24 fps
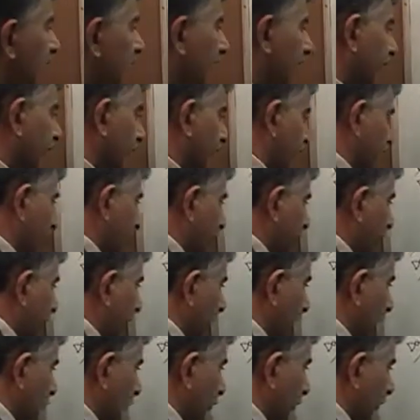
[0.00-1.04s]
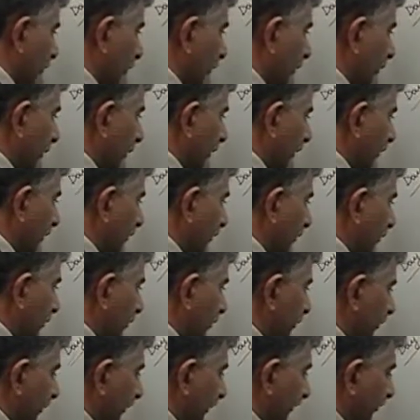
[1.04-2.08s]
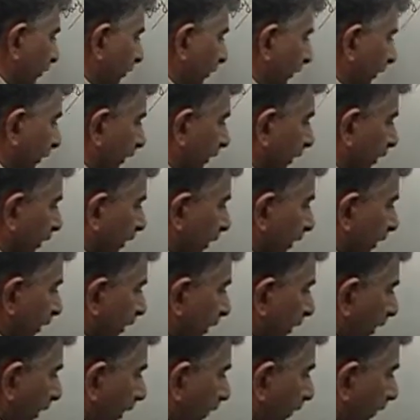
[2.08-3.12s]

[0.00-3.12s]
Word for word: It's going to be 2. It's going to go through this point. And